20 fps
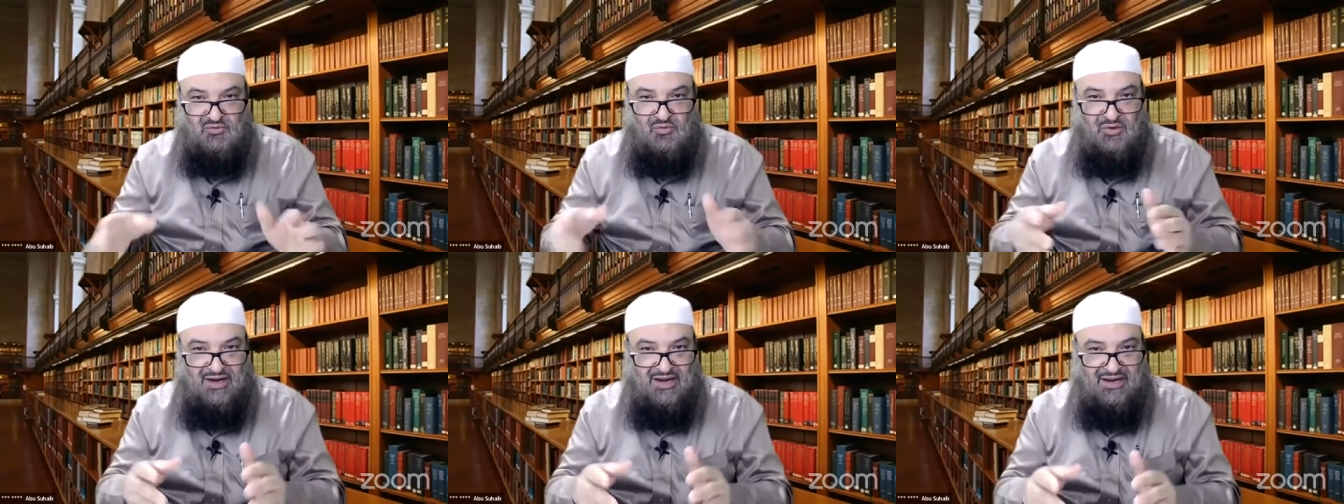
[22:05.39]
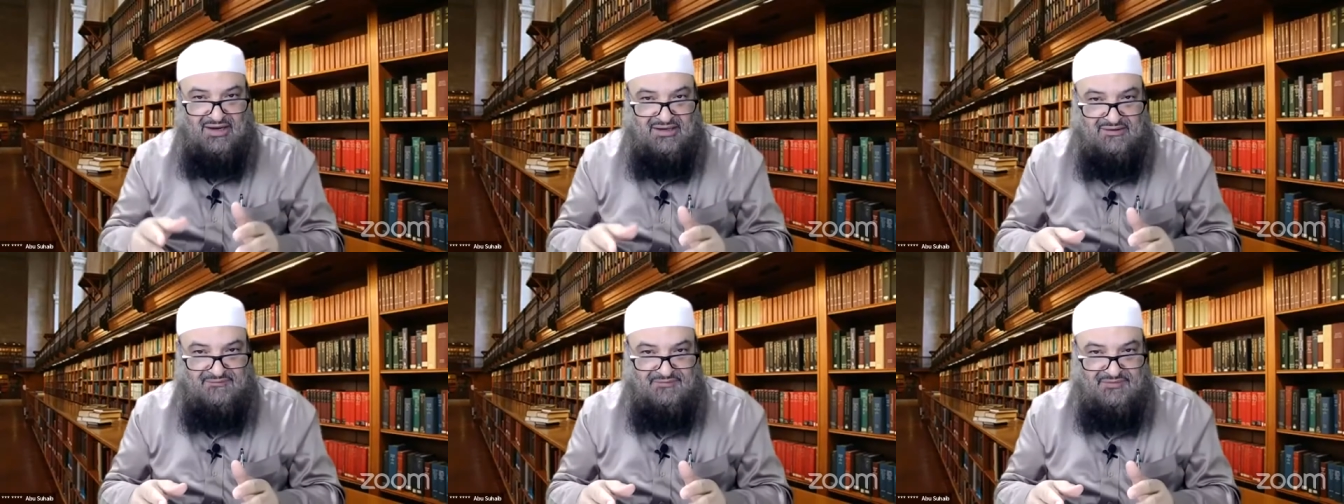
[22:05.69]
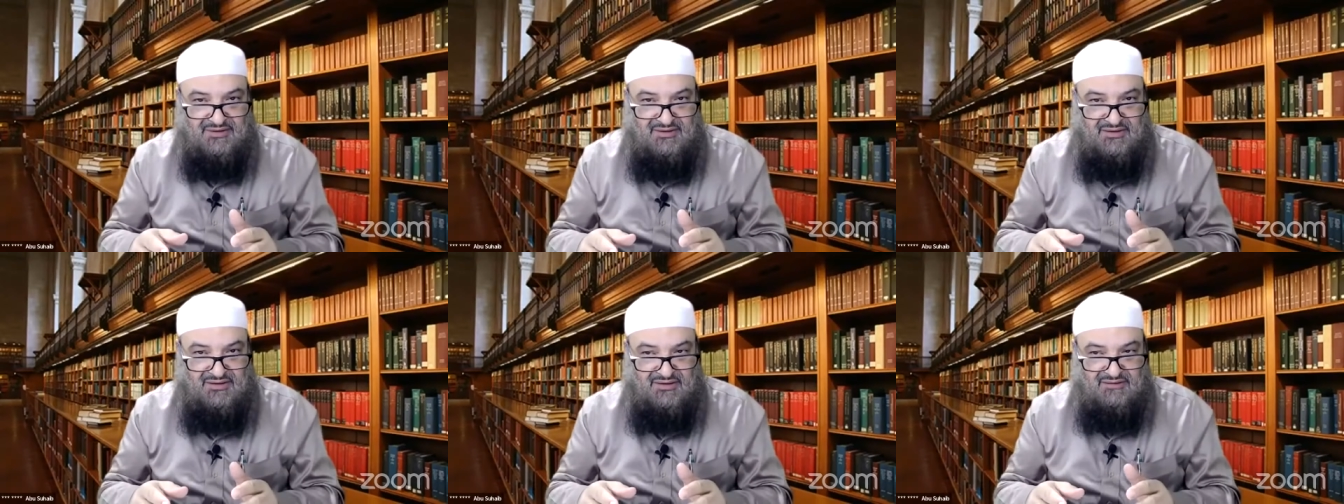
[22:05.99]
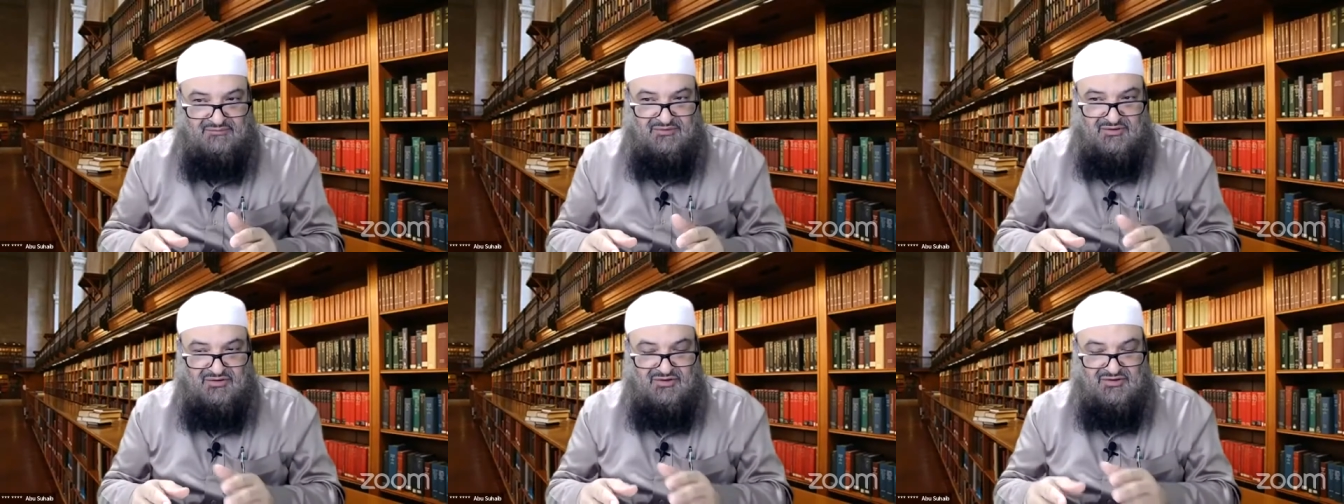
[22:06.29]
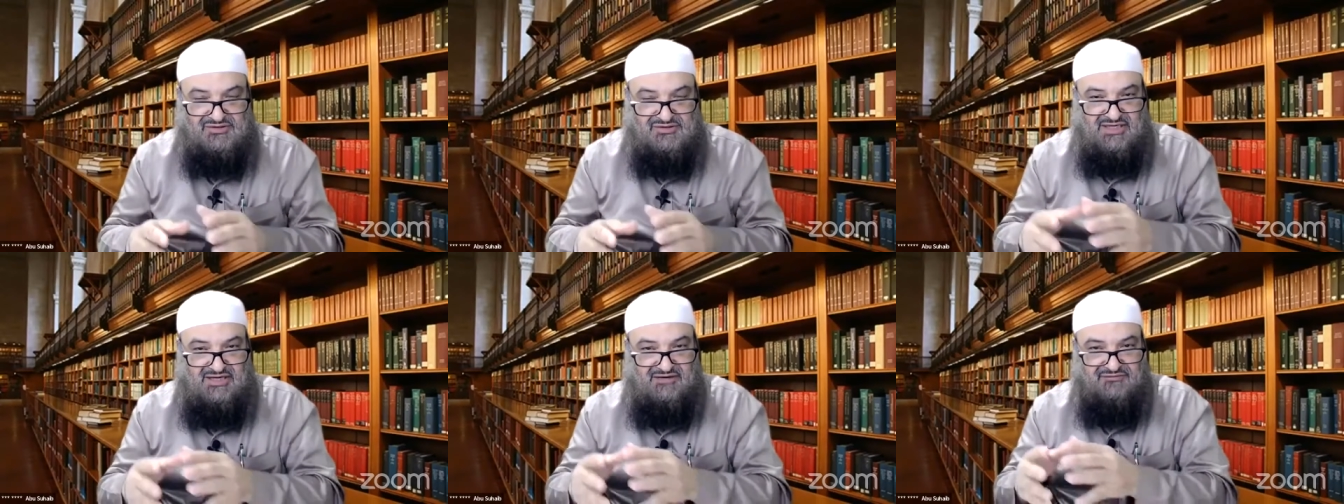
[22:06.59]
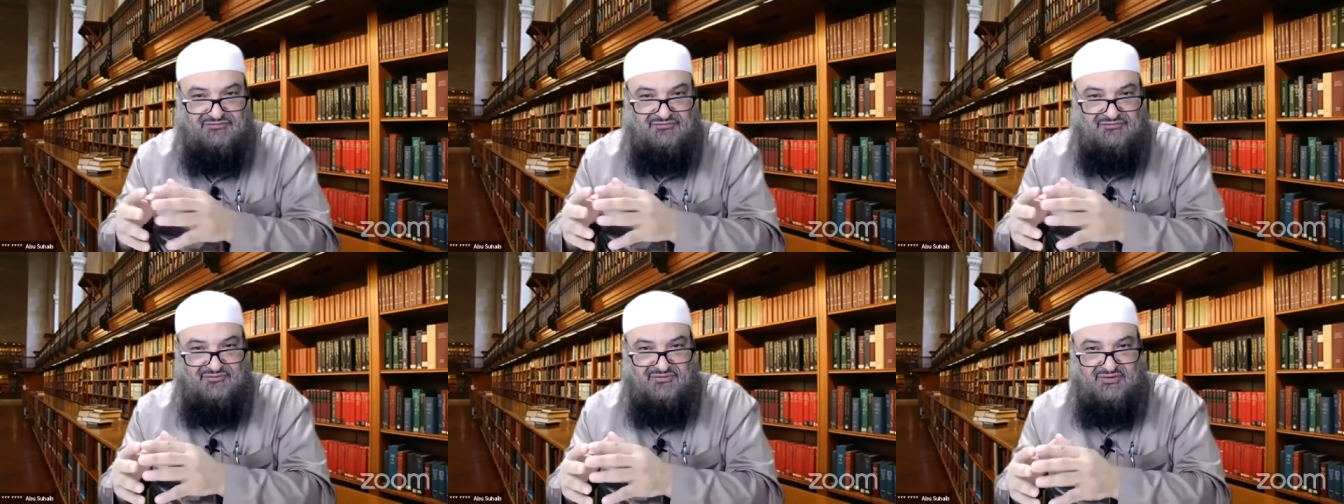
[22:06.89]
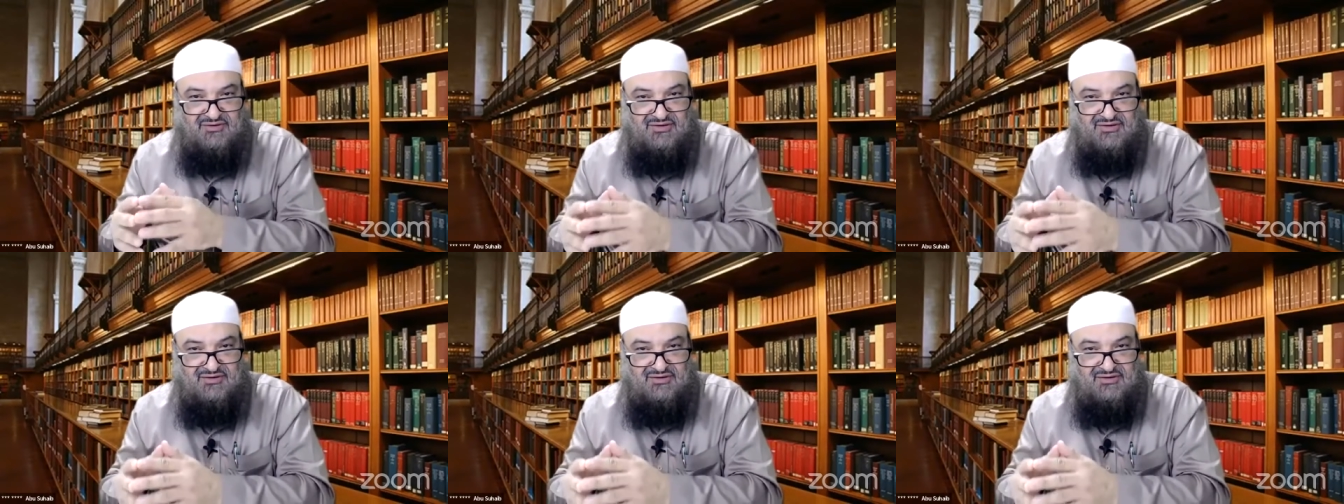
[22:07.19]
Why? Because if